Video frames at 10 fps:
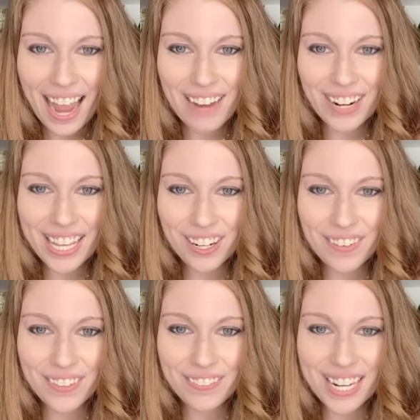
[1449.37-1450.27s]
I'm writing an
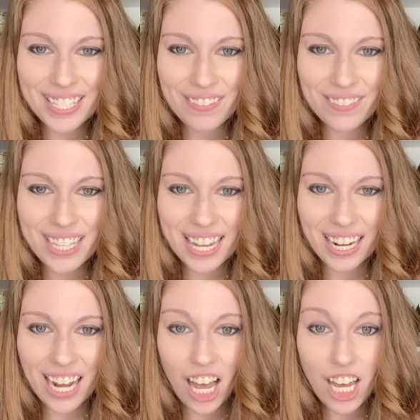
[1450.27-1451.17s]
urban fantasy book set
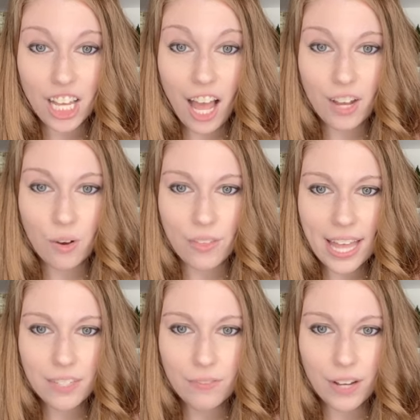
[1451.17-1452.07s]
in Hong Kong. Oh,
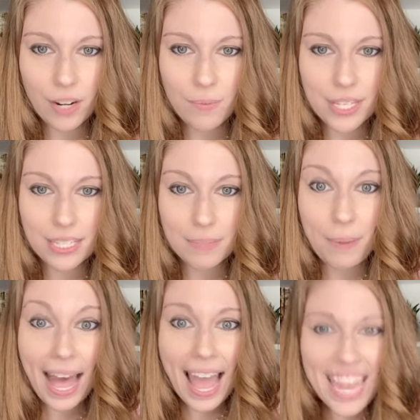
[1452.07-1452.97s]
that's fun. With
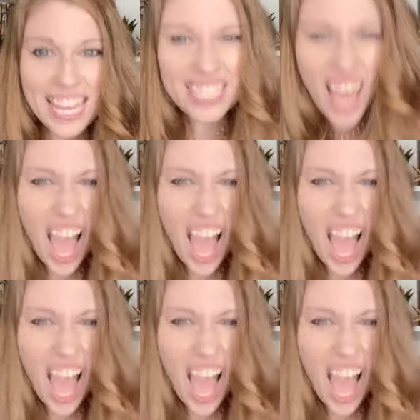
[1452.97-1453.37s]
spies?